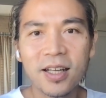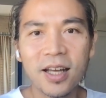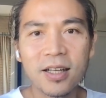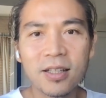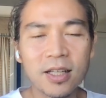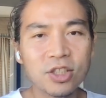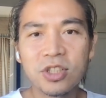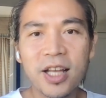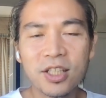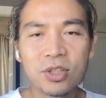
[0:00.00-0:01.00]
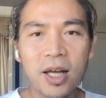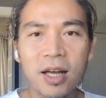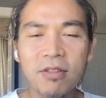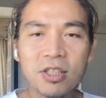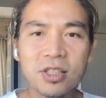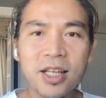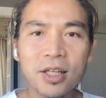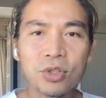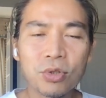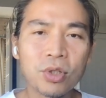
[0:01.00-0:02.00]
I had this
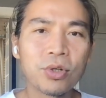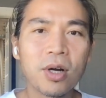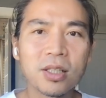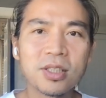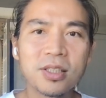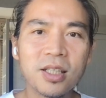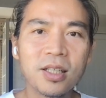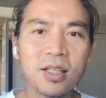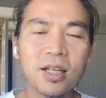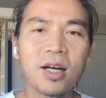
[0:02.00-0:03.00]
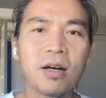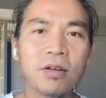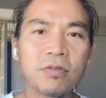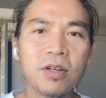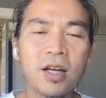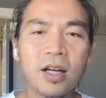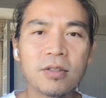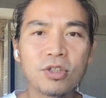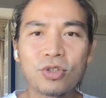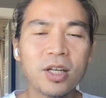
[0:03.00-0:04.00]
natural curiosity of
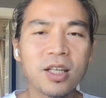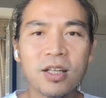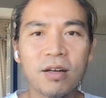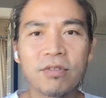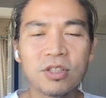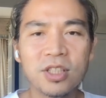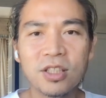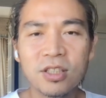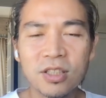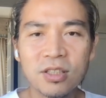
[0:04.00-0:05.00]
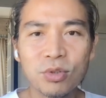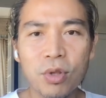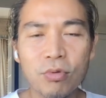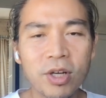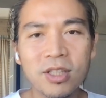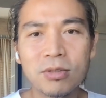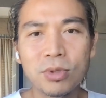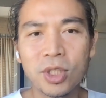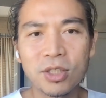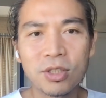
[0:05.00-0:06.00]
striking conversations with random
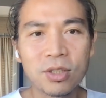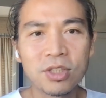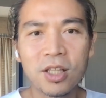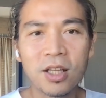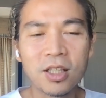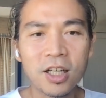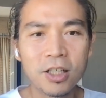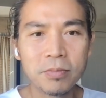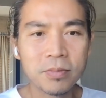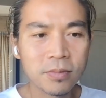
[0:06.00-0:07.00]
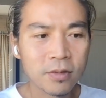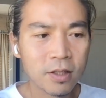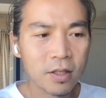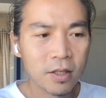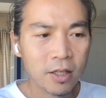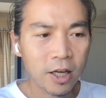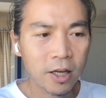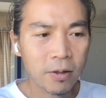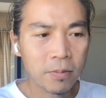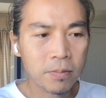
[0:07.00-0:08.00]
strangers at that time.
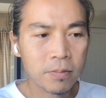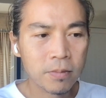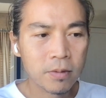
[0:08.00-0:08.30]
And